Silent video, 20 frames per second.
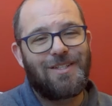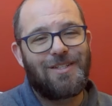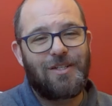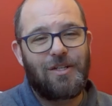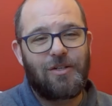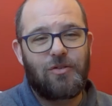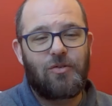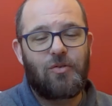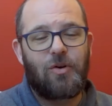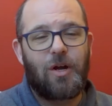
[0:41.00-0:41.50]
an
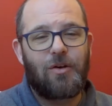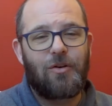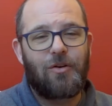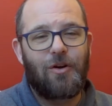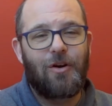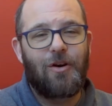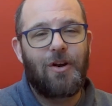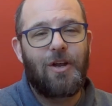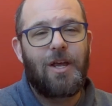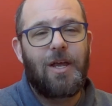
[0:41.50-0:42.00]

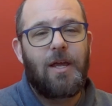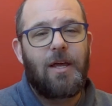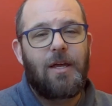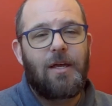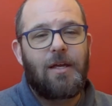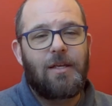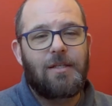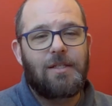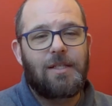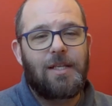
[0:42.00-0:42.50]
instructor
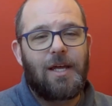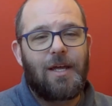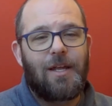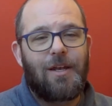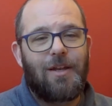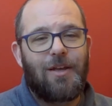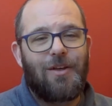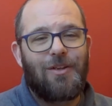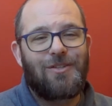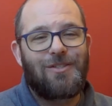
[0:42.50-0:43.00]
is
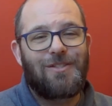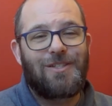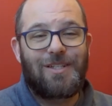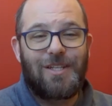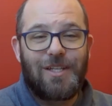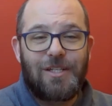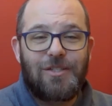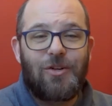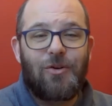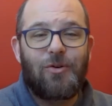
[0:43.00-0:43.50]
that
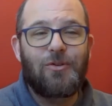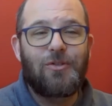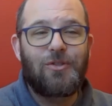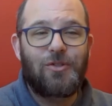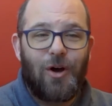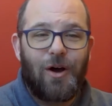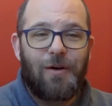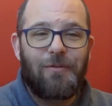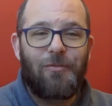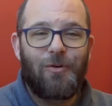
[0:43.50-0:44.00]
statistical
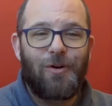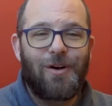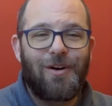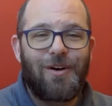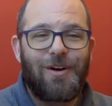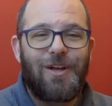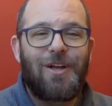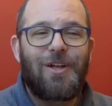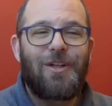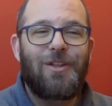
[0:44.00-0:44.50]

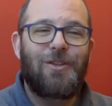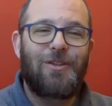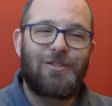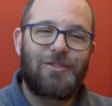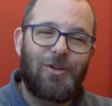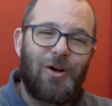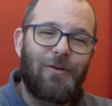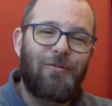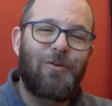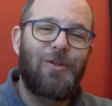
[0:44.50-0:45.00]
software, the
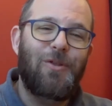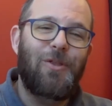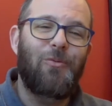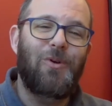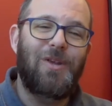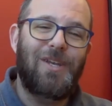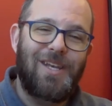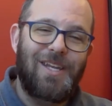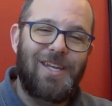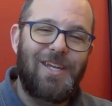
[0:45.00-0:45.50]
software that
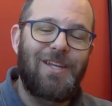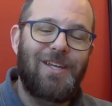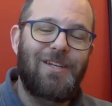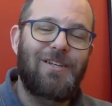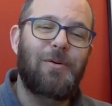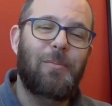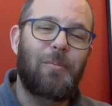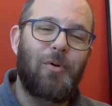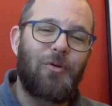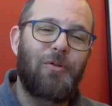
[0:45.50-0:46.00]
we need
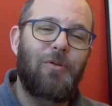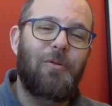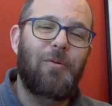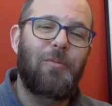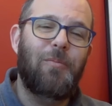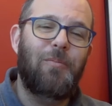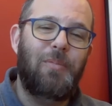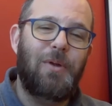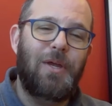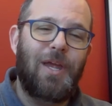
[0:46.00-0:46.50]
to both
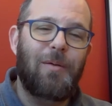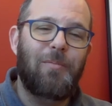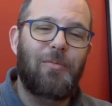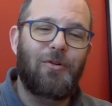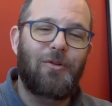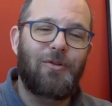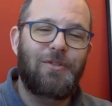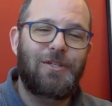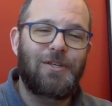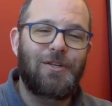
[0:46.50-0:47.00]
be
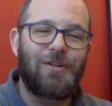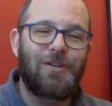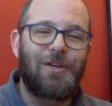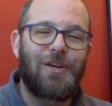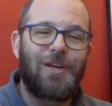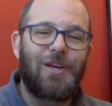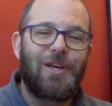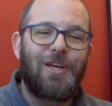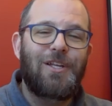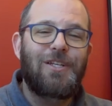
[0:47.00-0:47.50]
able to
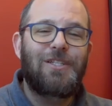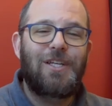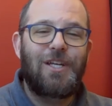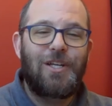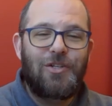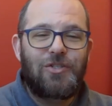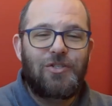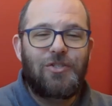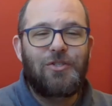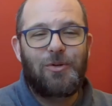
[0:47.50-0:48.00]

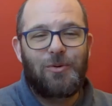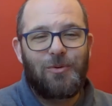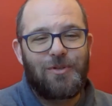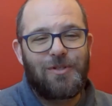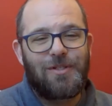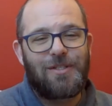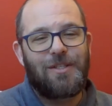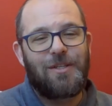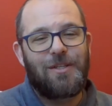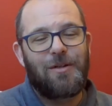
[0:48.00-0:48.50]
teach
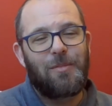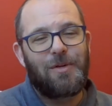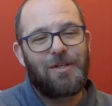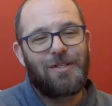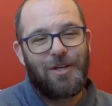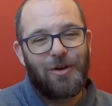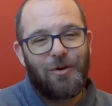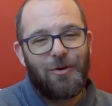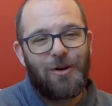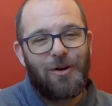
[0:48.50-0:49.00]
students the
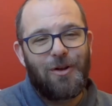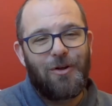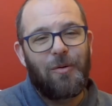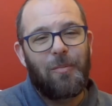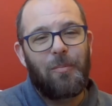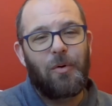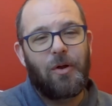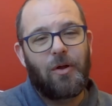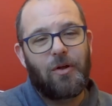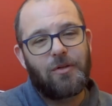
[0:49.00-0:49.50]

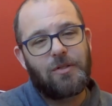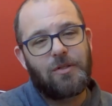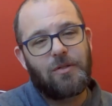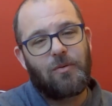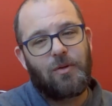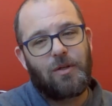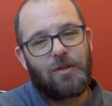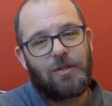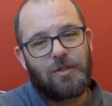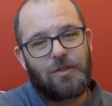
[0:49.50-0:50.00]
material, but
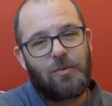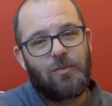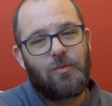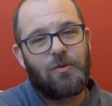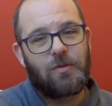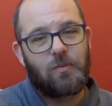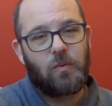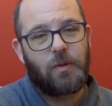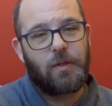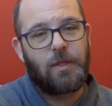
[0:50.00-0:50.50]
also that
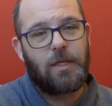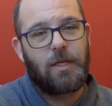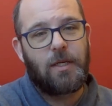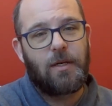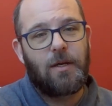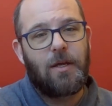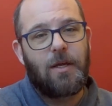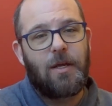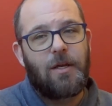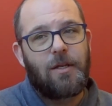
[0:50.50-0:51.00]
students will
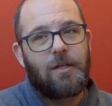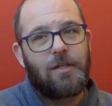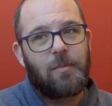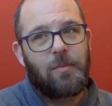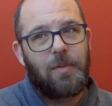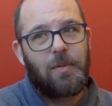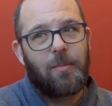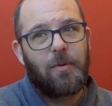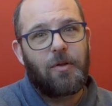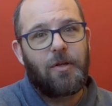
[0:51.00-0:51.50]
need to
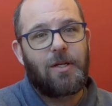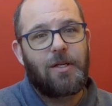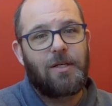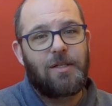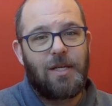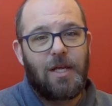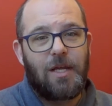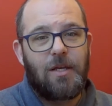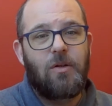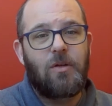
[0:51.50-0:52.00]
be able to
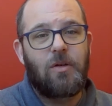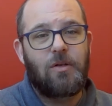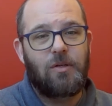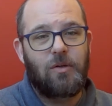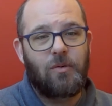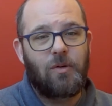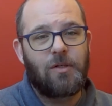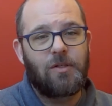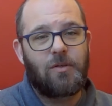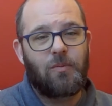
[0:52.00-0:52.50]
continue to
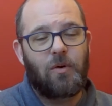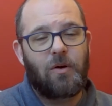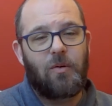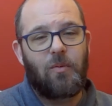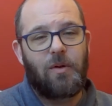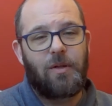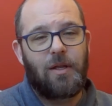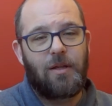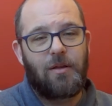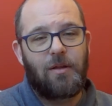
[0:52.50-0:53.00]
do this work
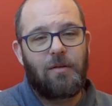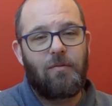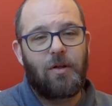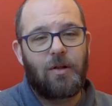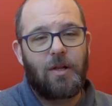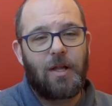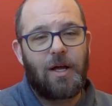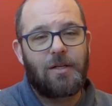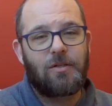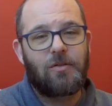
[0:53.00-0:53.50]
when they leave the
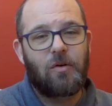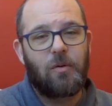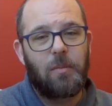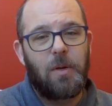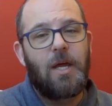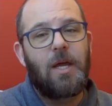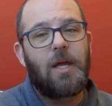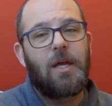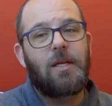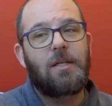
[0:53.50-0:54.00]
classroom,
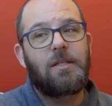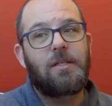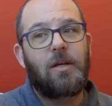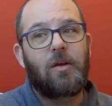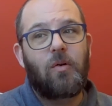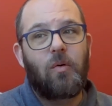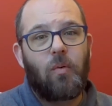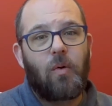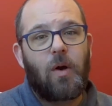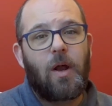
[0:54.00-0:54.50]
is
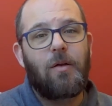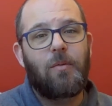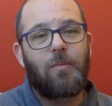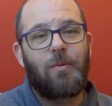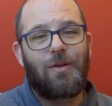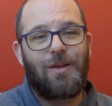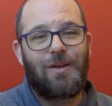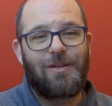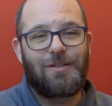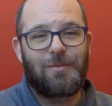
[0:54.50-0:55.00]

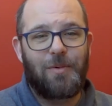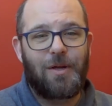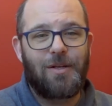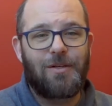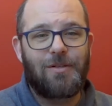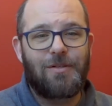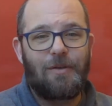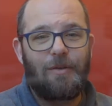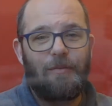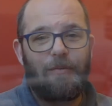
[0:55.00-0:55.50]
incredibly
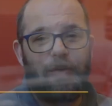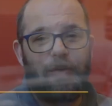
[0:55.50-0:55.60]
expensive.